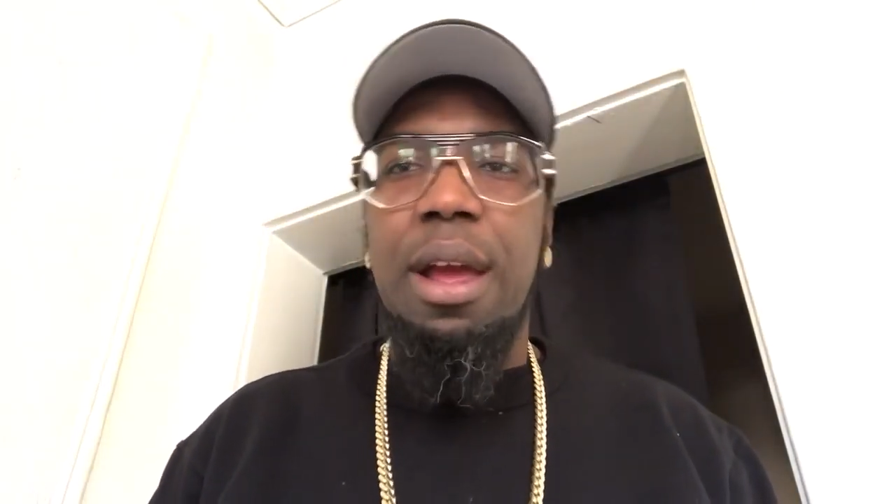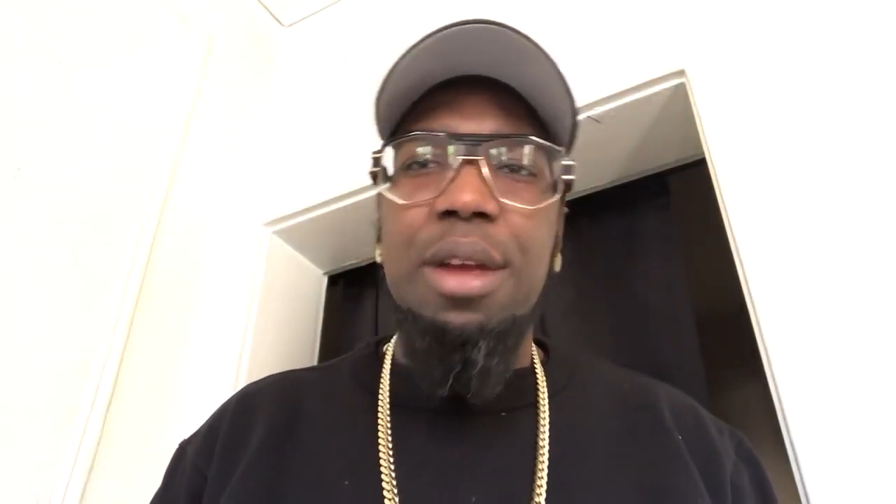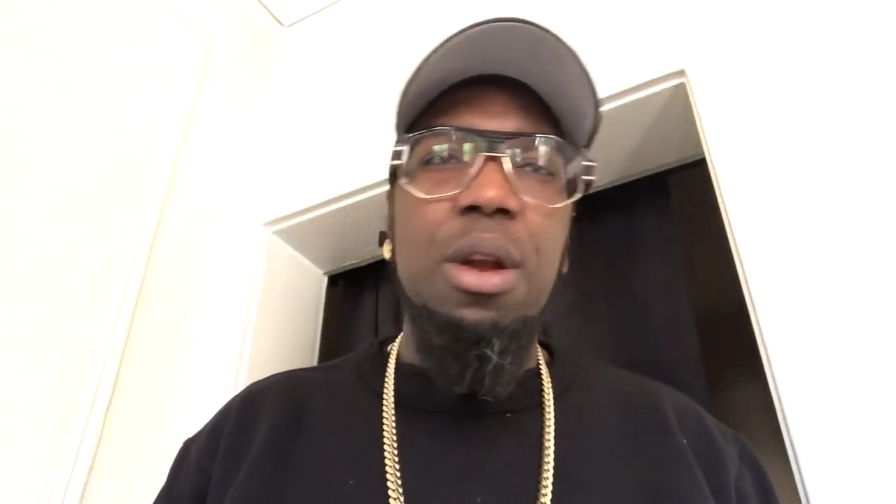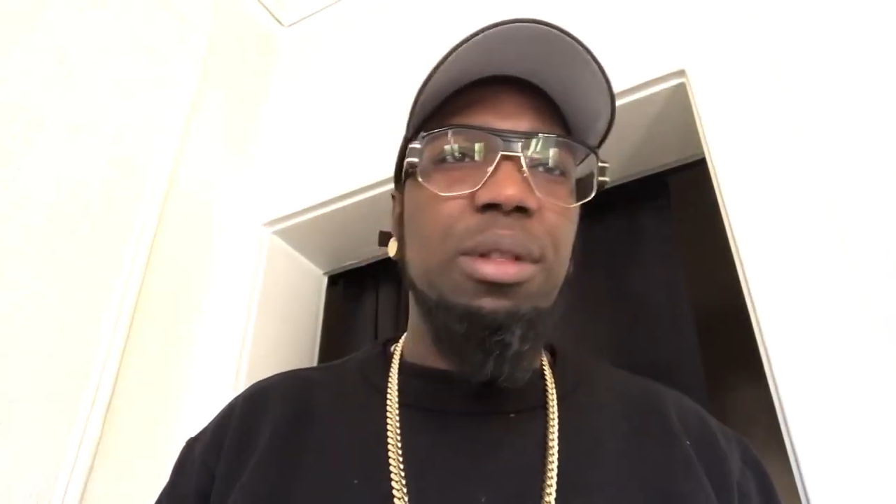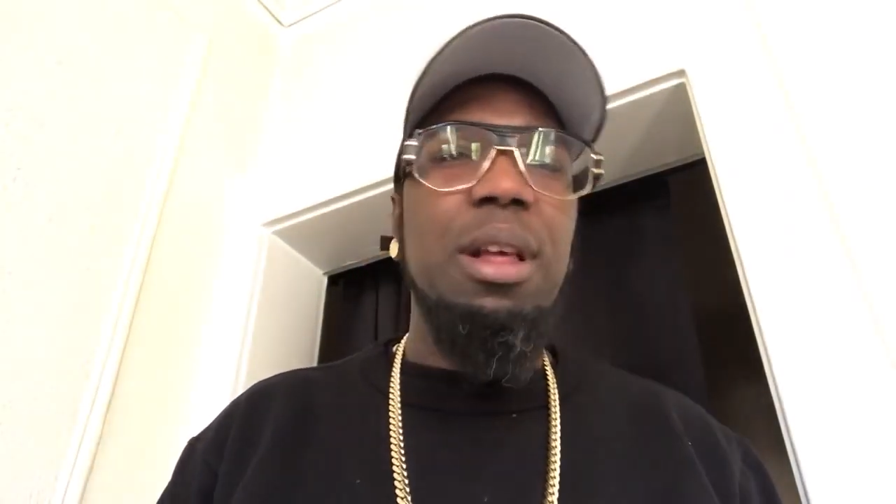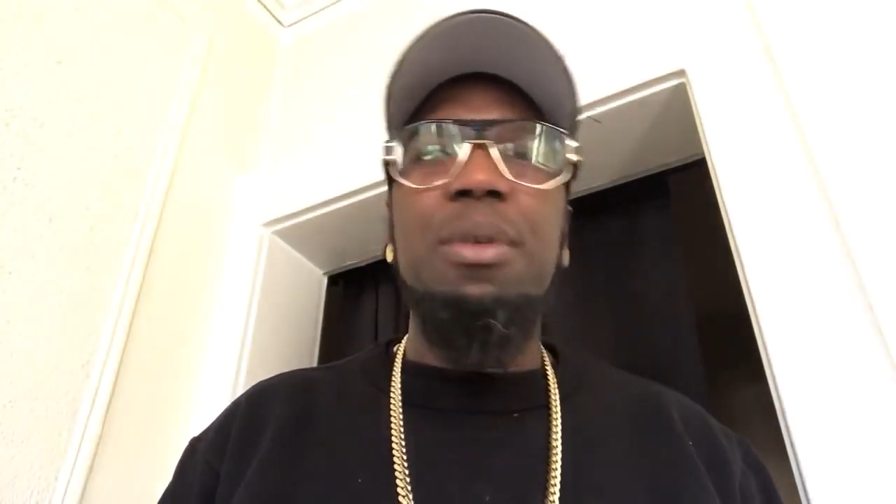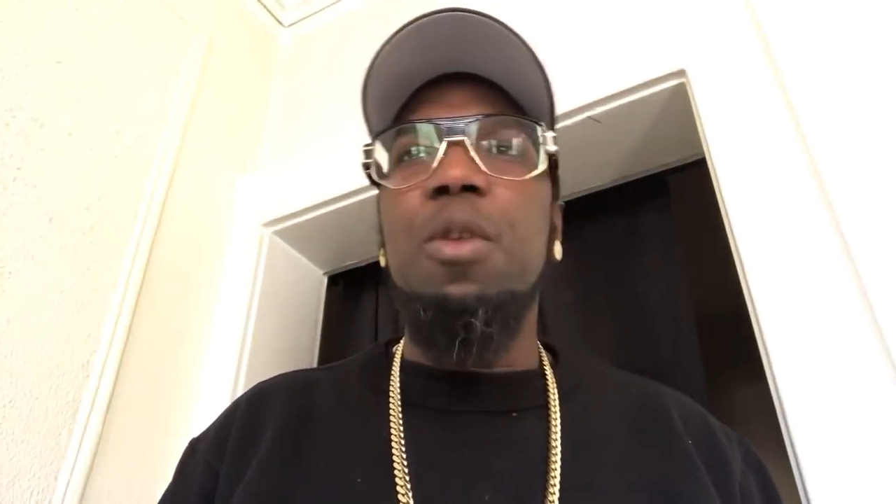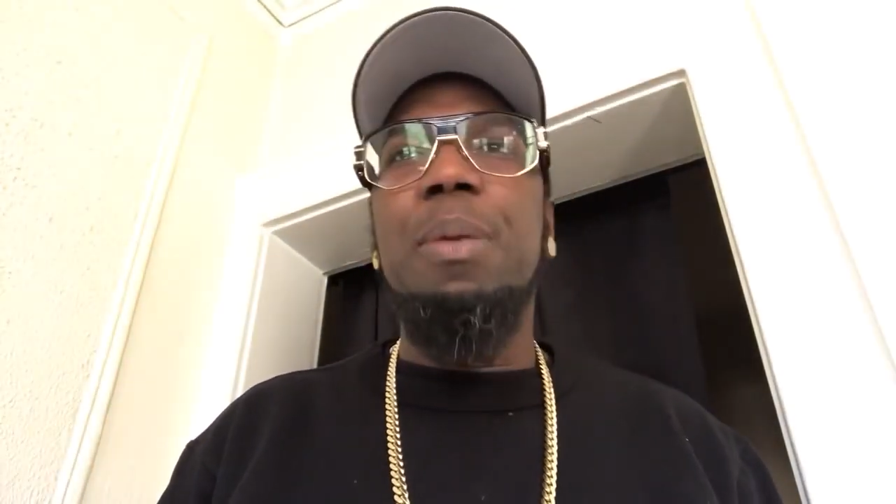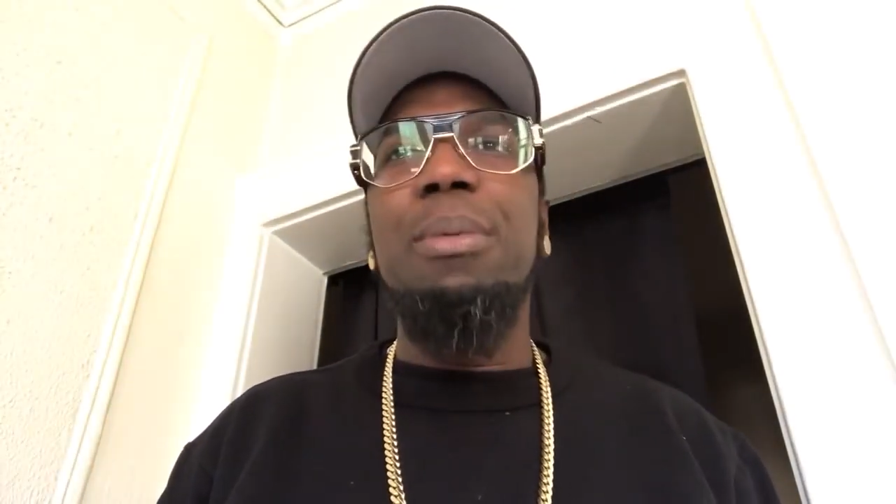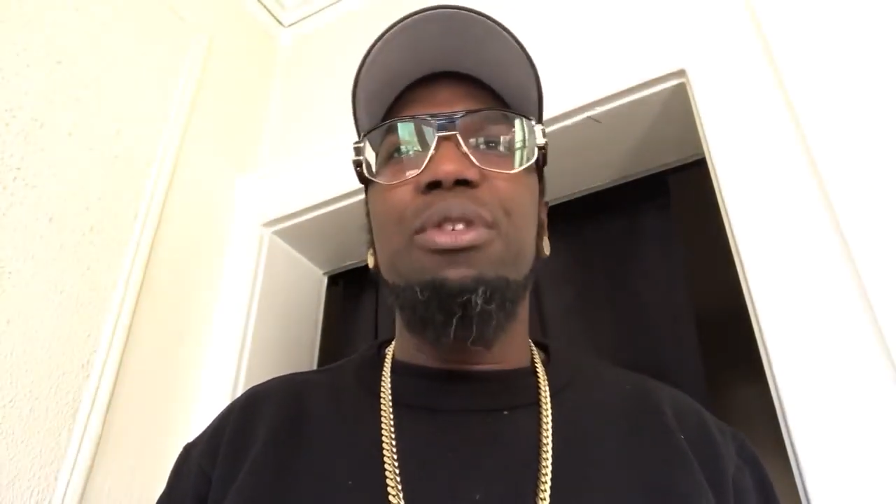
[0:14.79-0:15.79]
And you know, some of
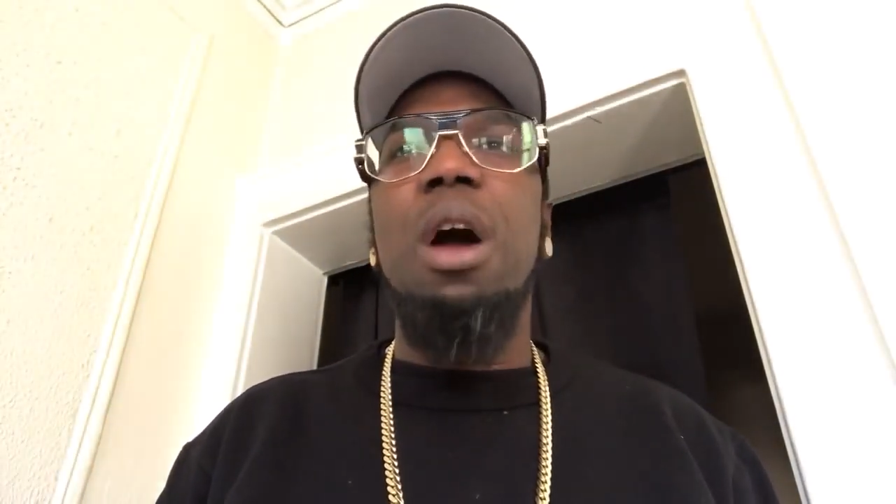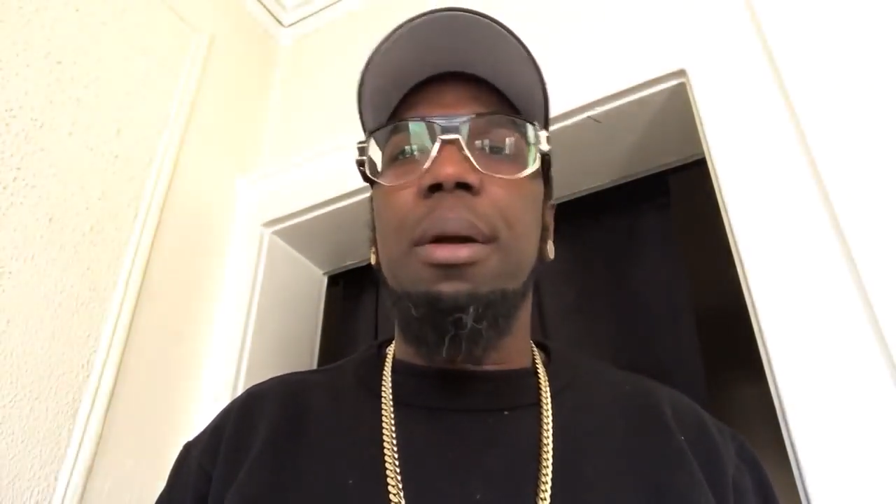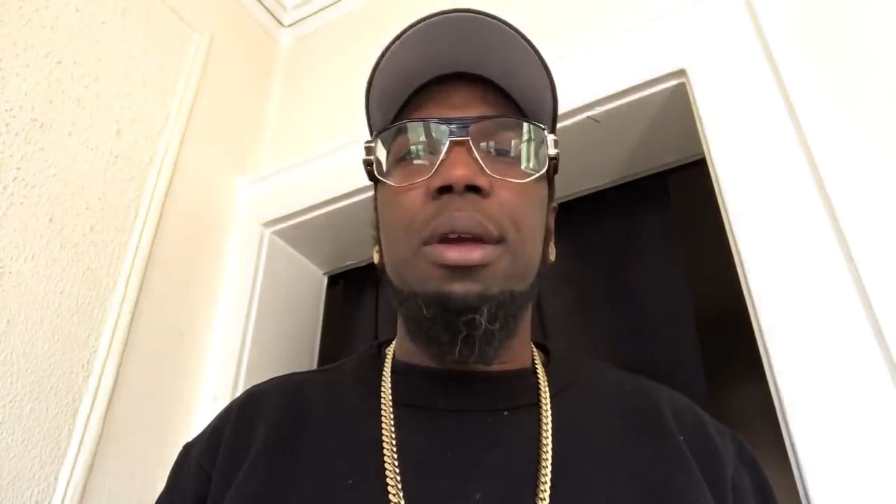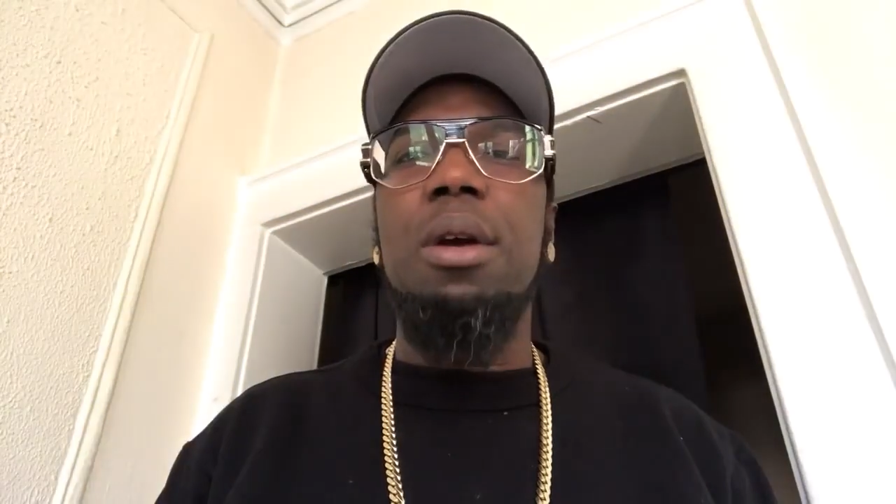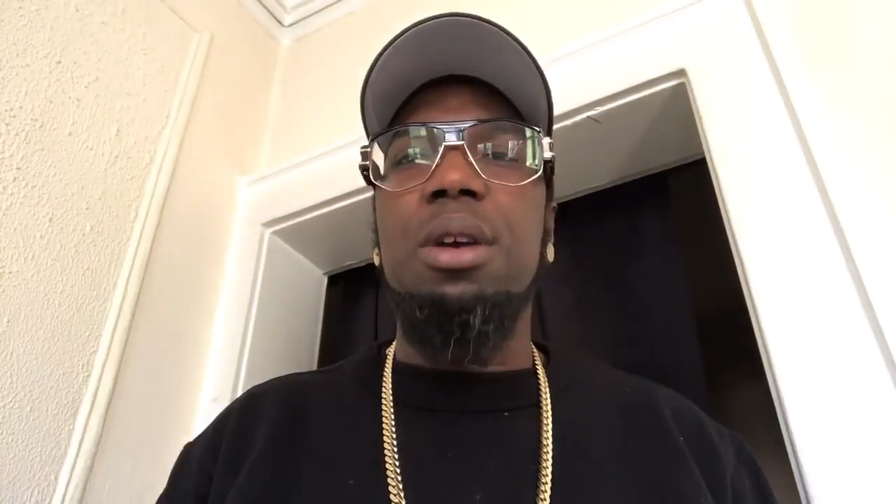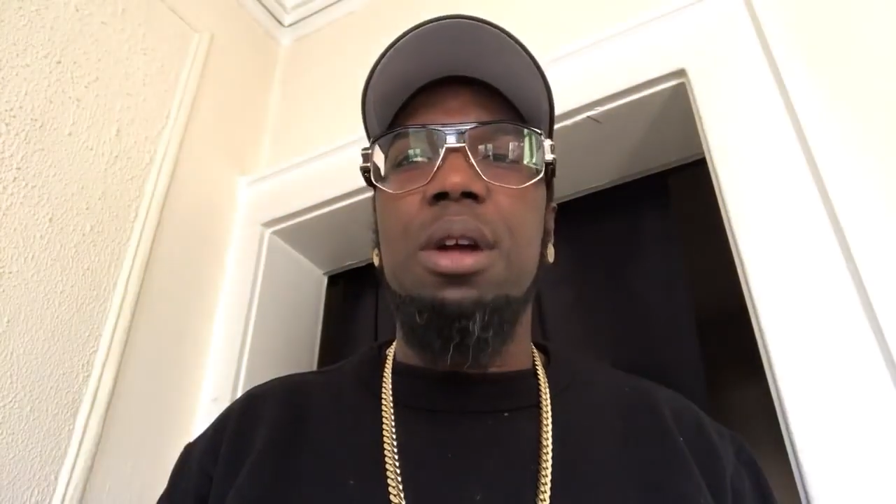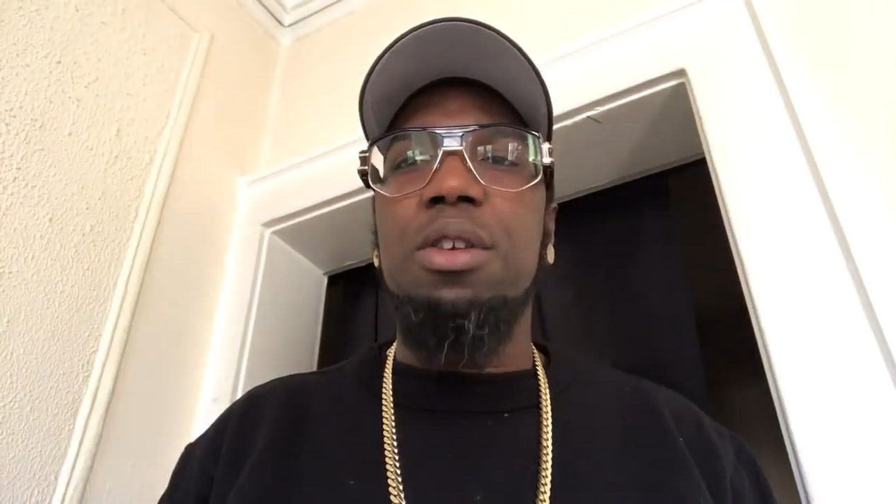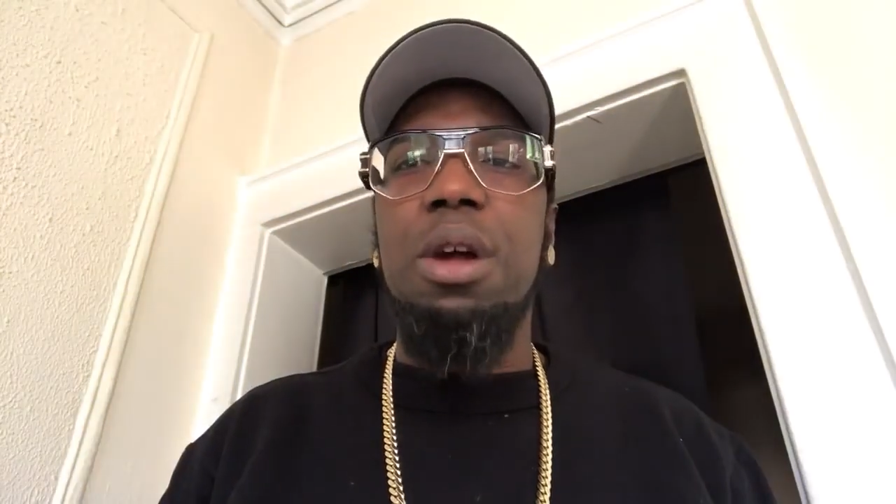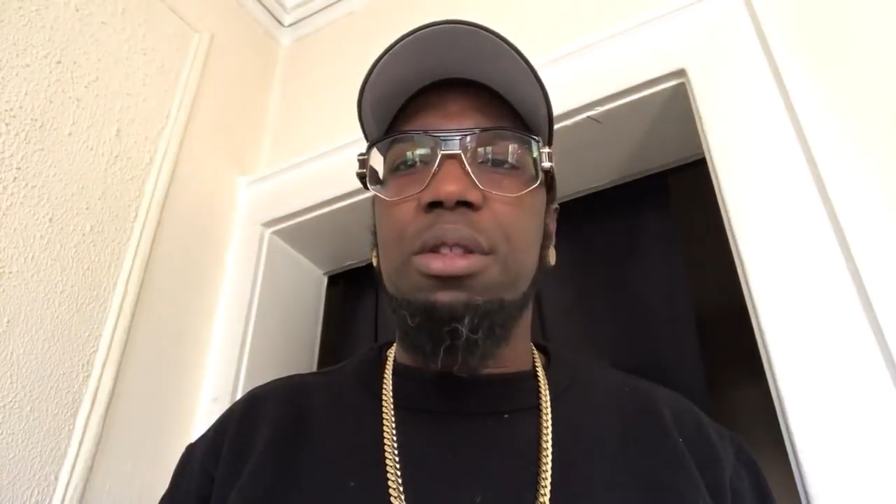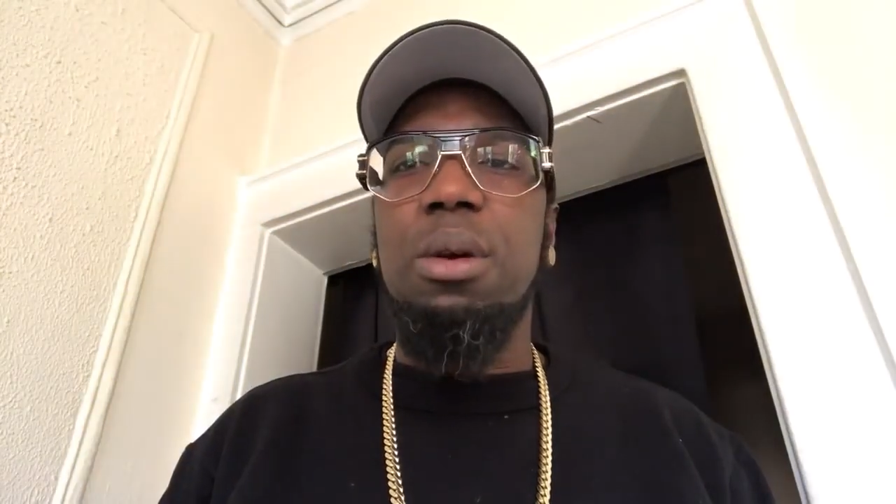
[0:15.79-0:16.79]
you people,
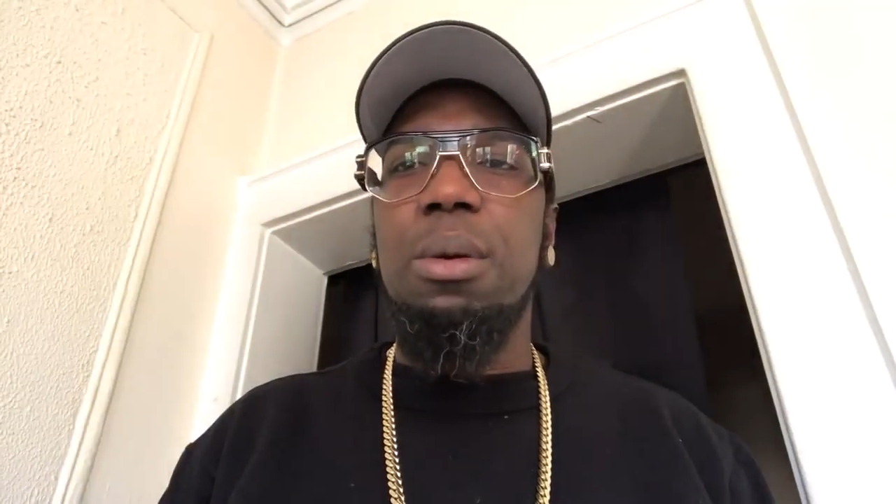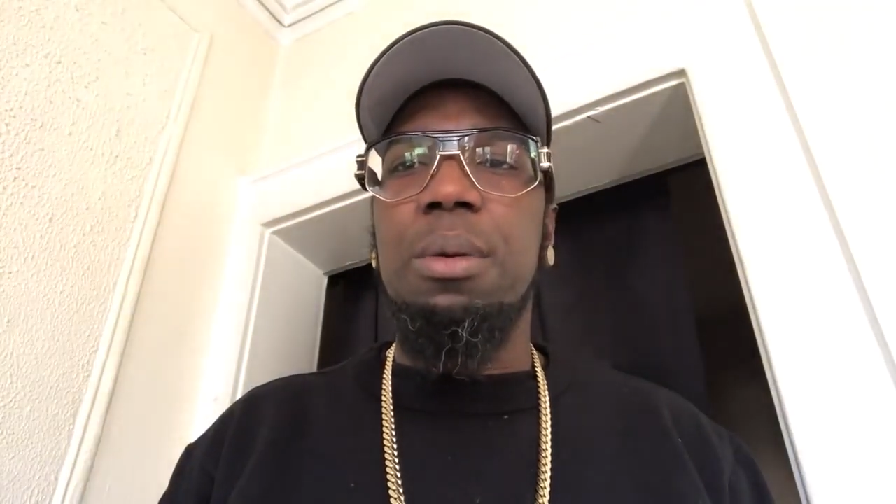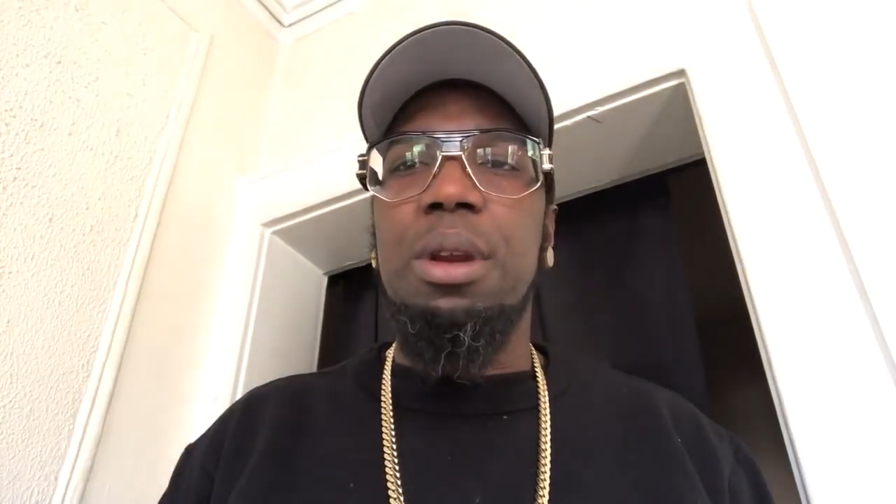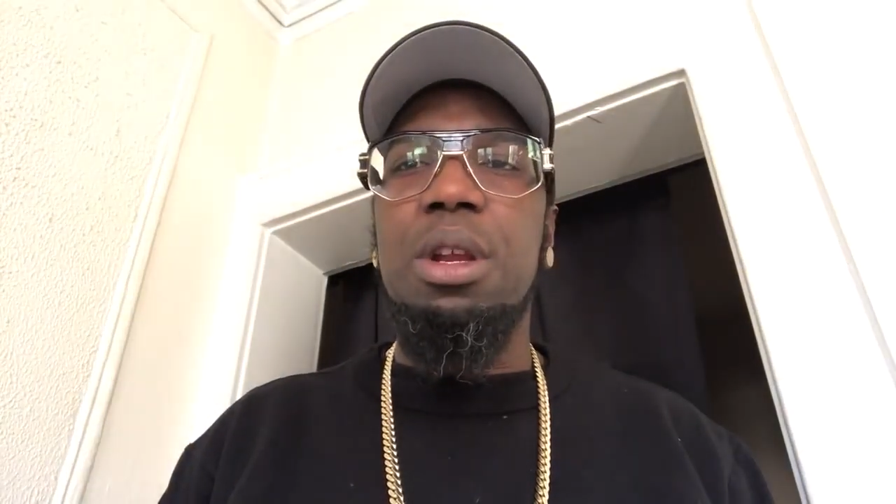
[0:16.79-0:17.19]
y'all so,